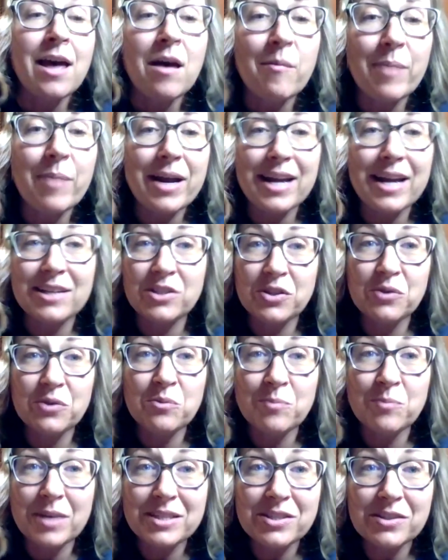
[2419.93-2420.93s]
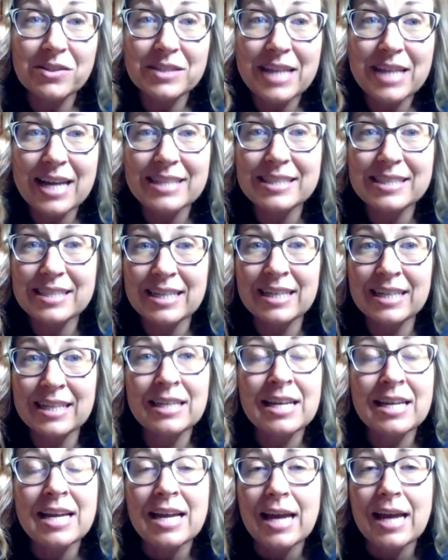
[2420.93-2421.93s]
but I do muscle
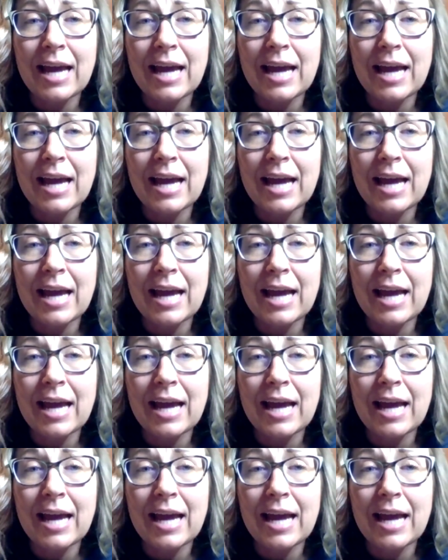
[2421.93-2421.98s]
testing,